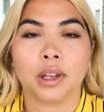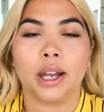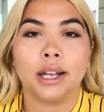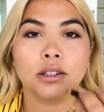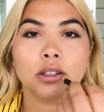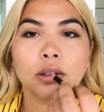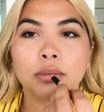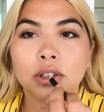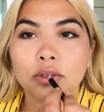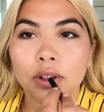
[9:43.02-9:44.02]
I had so
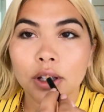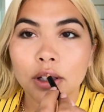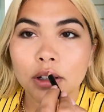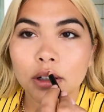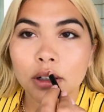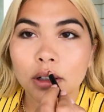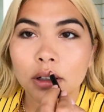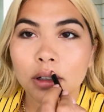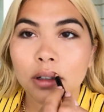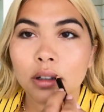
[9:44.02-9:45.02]
much fun
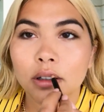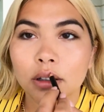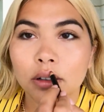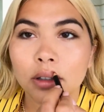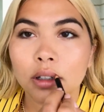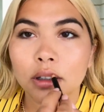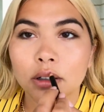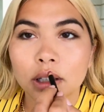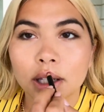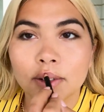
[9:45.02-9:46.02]
doing the
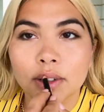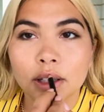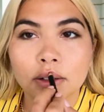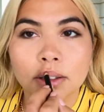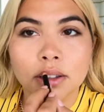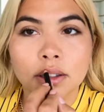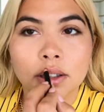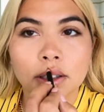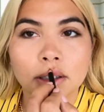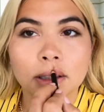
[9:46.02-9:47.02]
little cameo in,
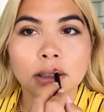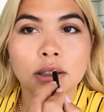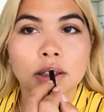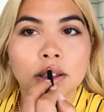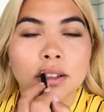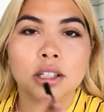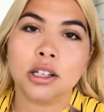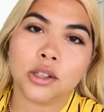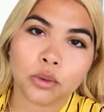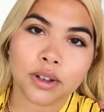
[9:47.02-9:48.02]
in
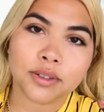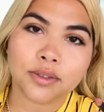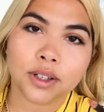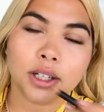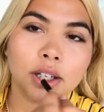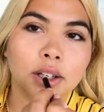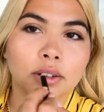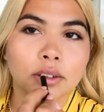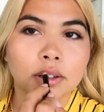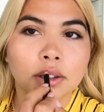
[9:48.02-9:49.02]
T Swift's
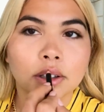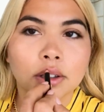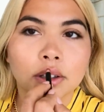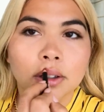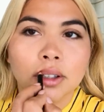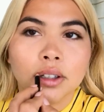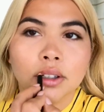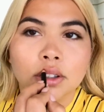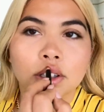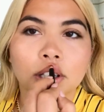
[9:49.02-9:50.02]
video.
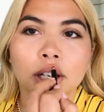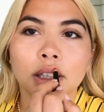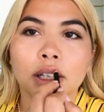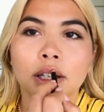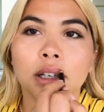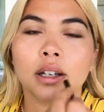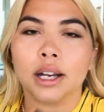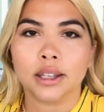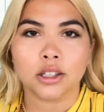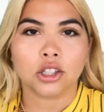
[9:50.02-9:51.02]
She had like,
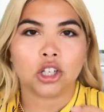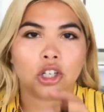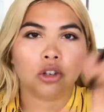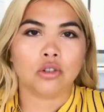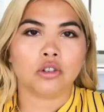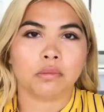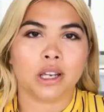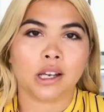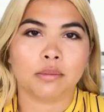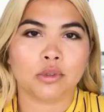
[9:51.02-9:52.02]
I had this huge
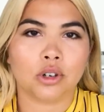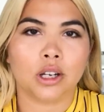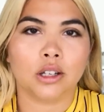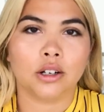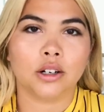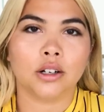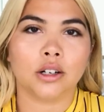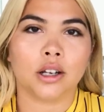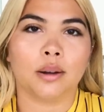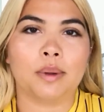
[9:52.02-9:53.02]
makeup trailer,
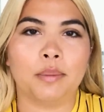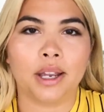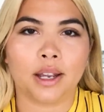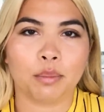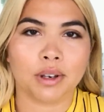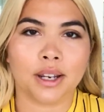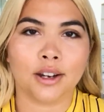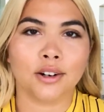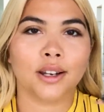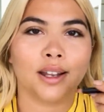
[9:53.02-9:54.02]
got my makeup and
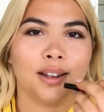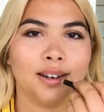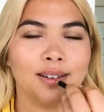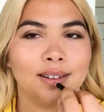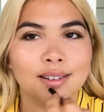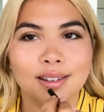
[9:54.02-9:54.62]
hair done.